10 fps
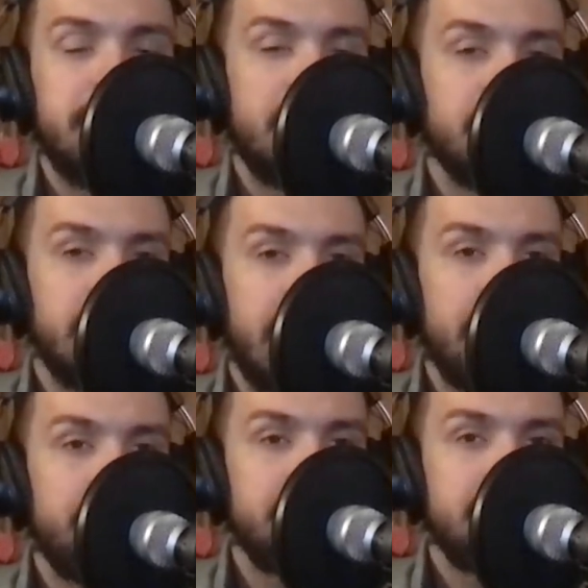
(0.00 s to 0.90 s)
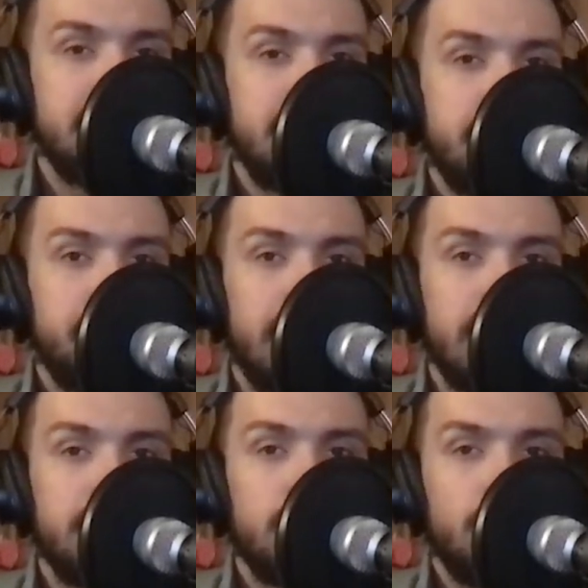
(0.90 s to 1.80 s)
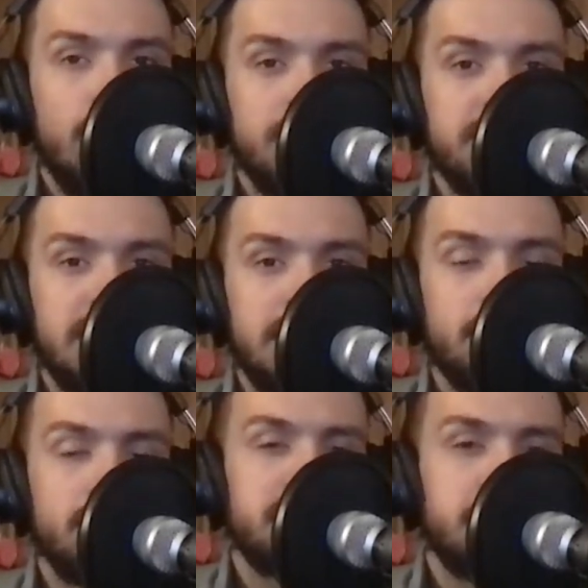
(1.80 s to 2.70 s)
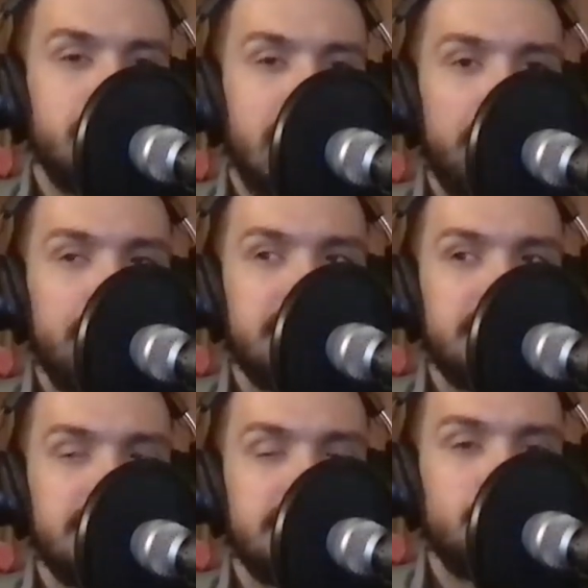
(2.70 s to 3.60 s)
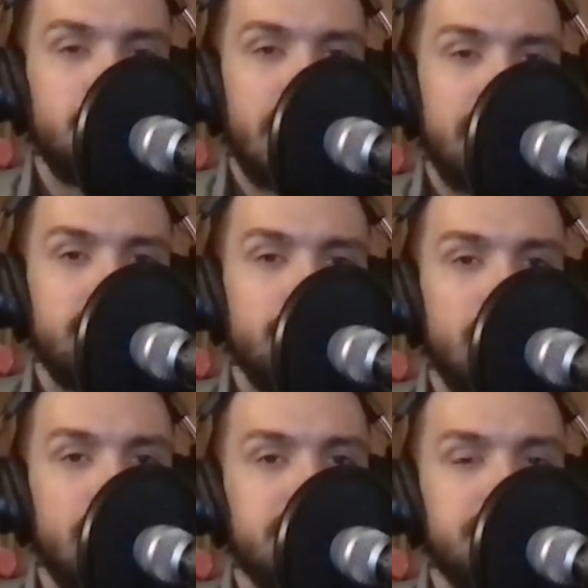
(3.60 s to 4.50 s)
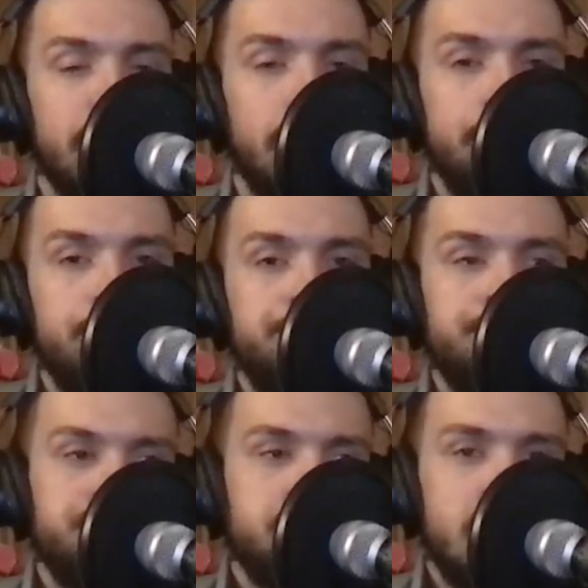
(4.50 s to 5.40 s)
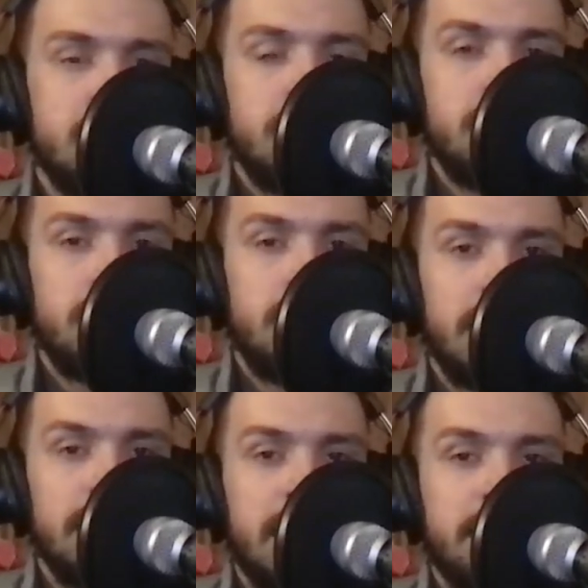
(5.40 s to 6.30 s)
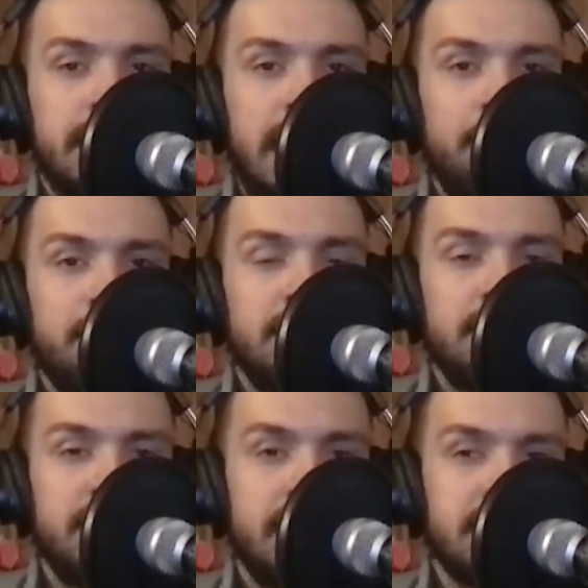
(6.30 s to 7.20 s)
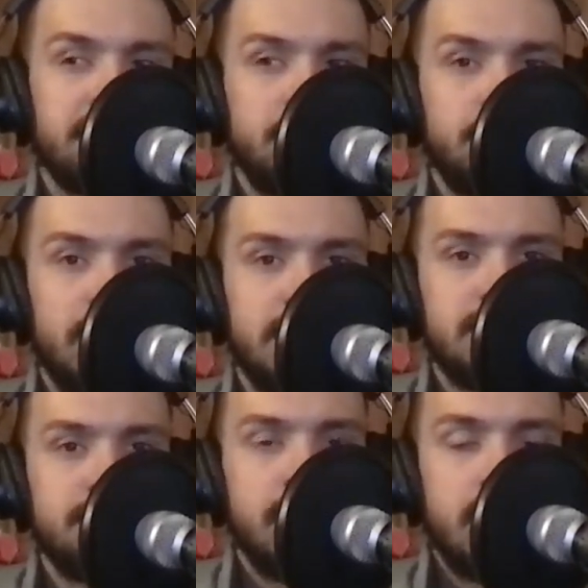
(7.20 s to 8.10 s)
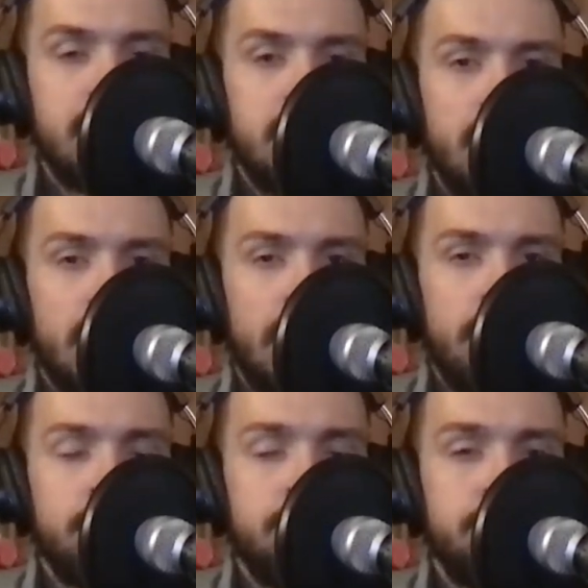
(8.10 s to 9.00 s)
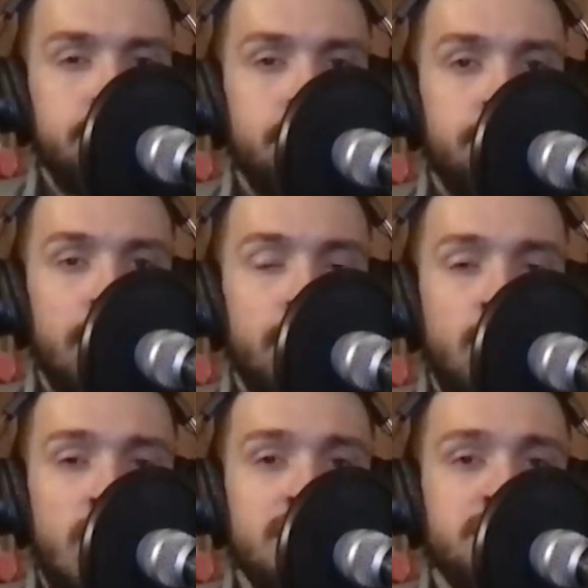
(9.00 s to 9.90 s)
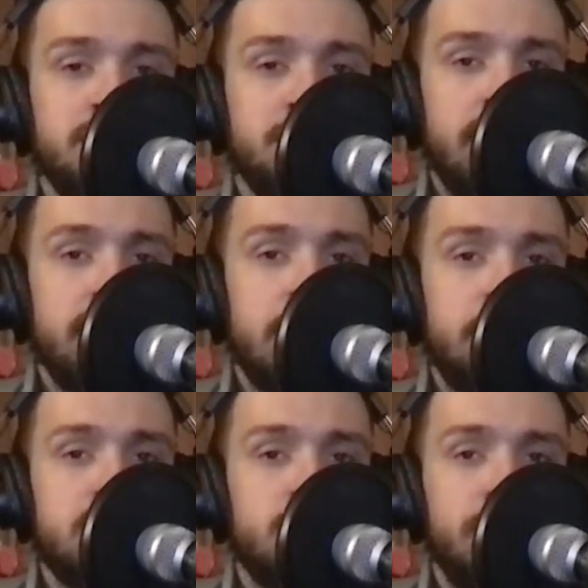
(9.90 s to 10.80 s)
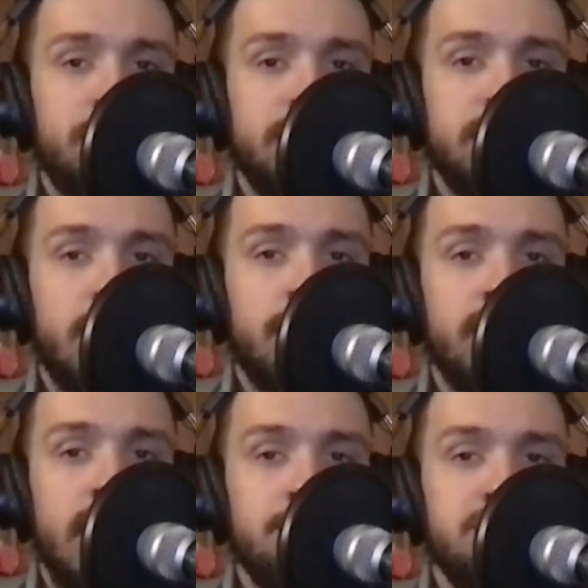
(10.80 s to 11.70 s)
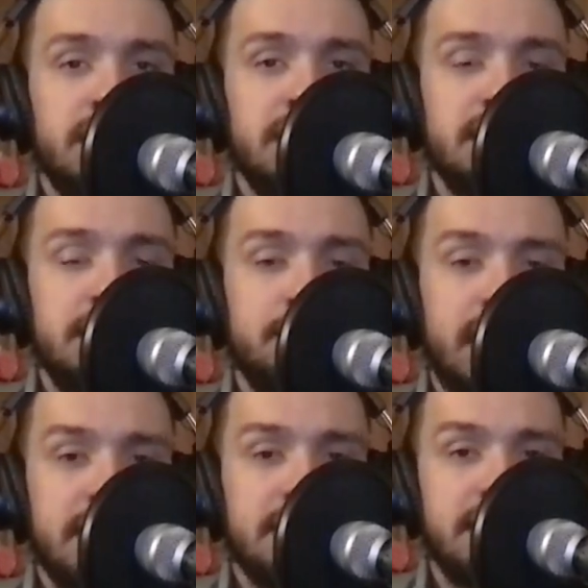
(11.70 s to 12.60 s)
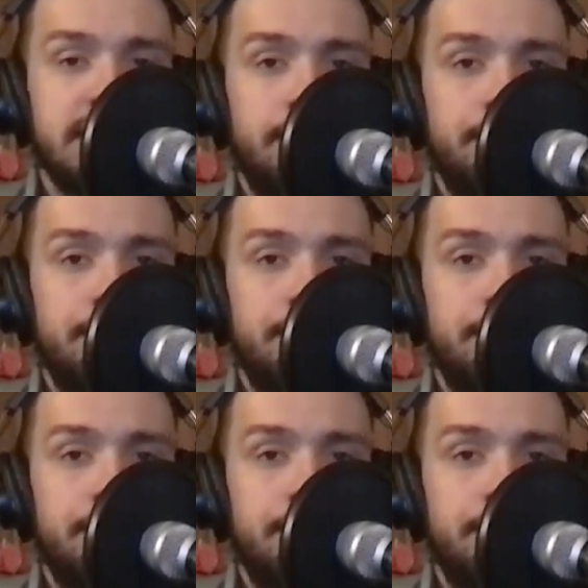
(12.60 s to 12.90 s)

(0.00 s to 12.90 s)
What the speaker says: That could happen, but we'll see. We'll see what happens. We got a few months, so a lot could happen in the next few months. Bubba Wallace to drive the number 23 car for MJ's team next season.